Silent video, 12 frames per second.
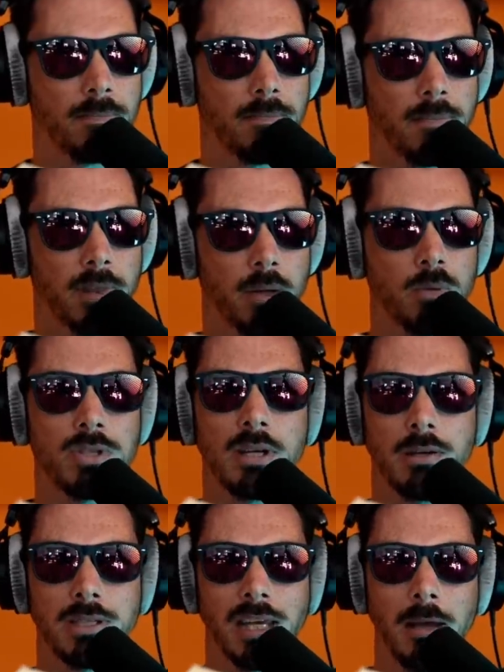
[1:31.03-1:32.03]
The
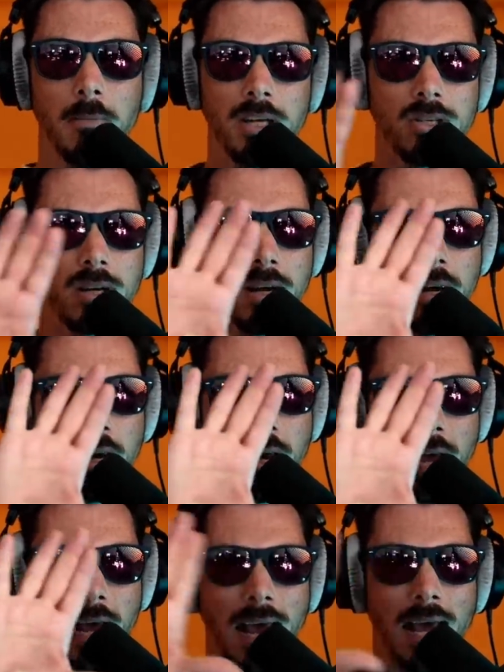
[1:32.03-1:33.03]
resulting image
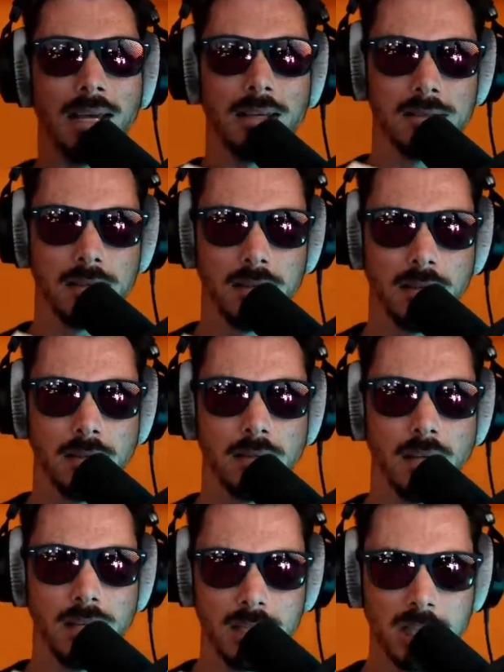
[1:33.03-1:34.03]
hangs
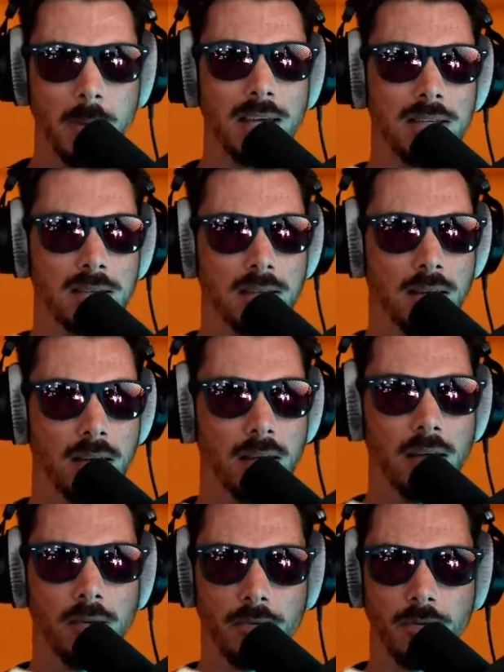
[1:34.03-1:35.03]
in space
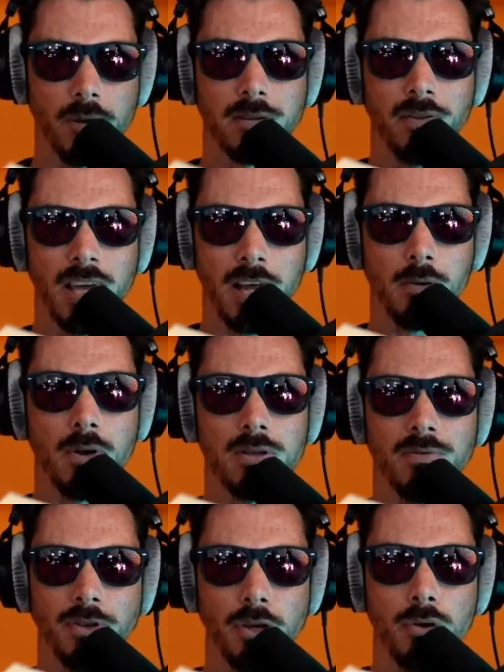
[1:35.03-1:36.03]
in front of Hero's
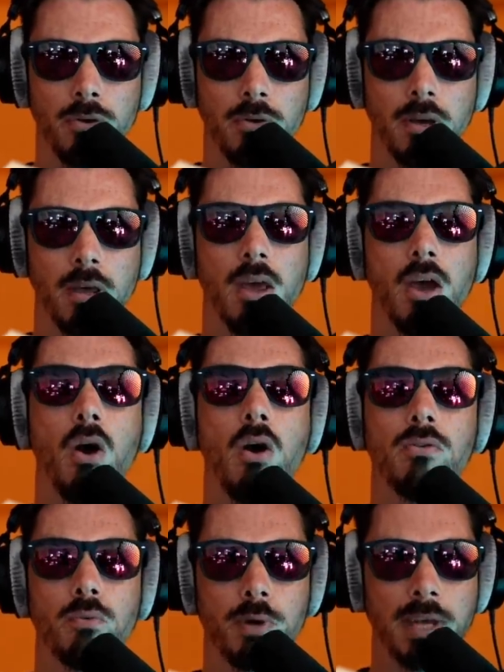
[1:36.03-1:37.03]
view
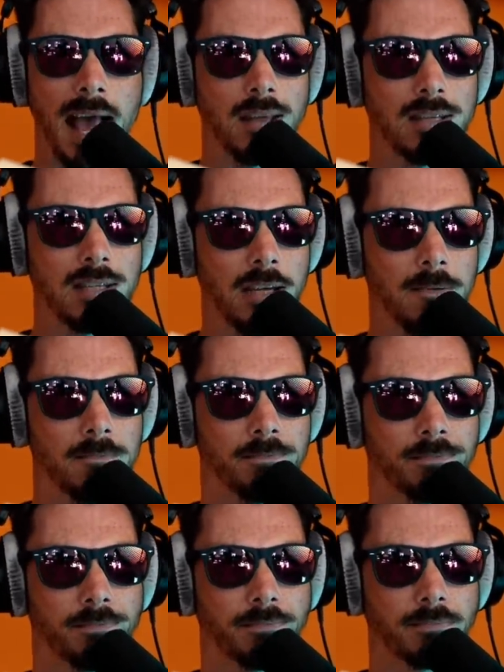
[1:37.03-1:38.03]
of reality.
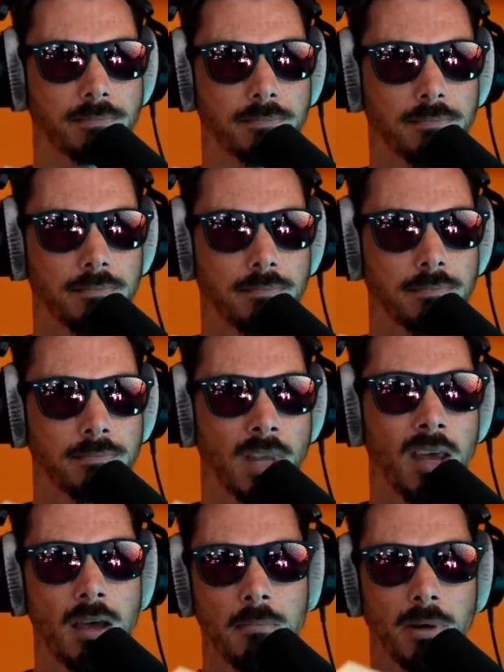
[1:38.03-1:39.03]

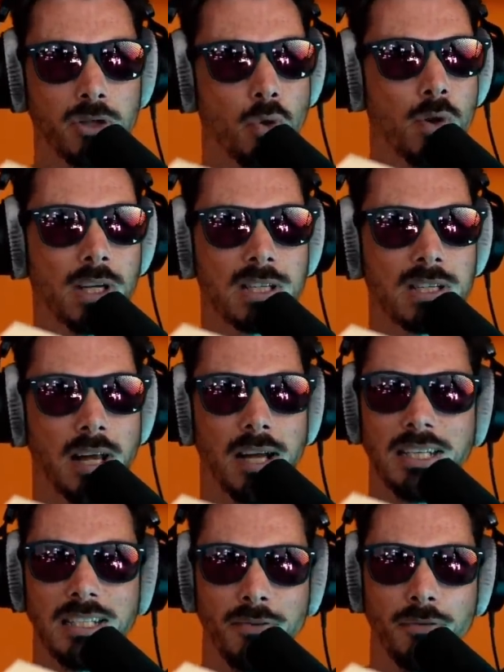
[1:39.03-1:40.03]
By drawing a slightly
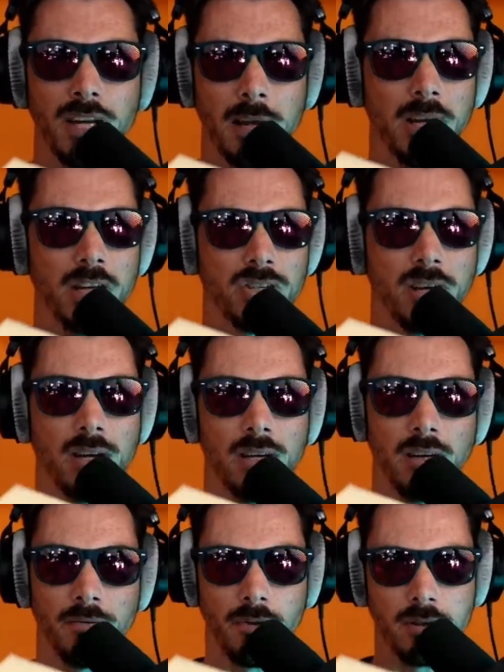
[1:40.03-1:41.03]
different image
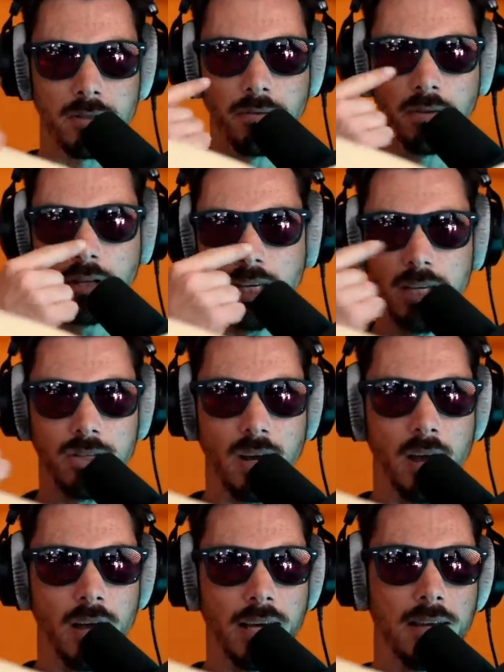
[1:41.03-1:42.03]
in front of each
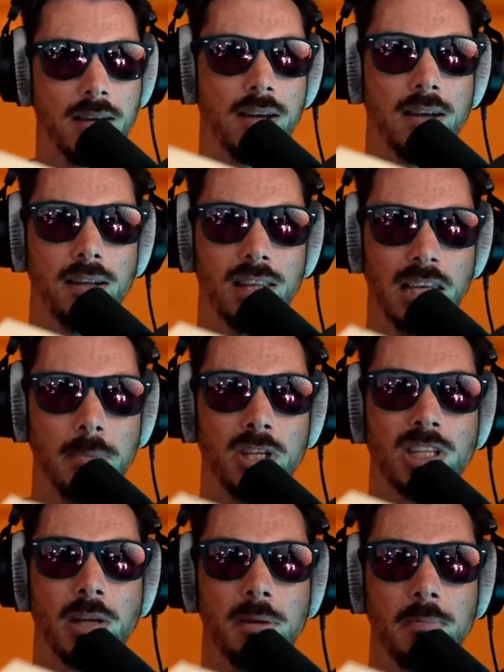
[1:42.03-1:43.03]
eye, the image
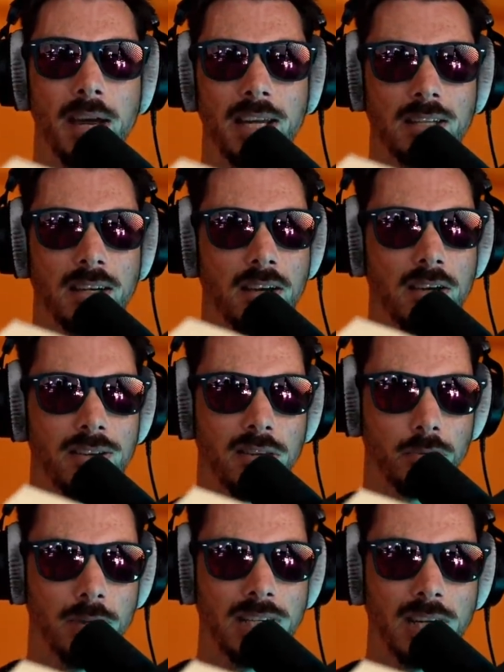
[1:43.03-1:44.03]
can be made
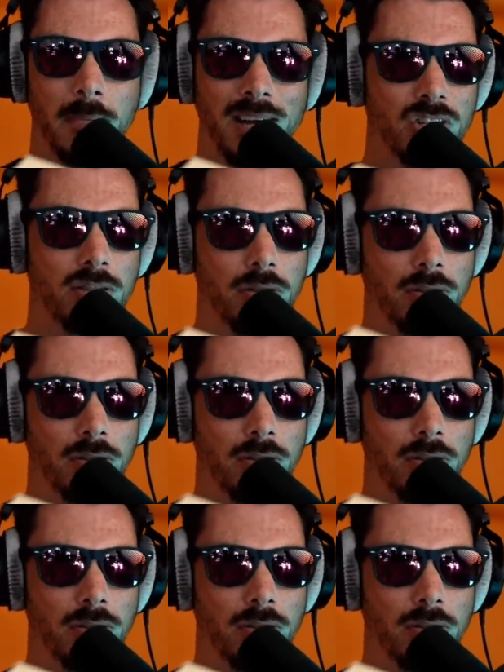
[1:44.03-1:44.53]
three-dimensional.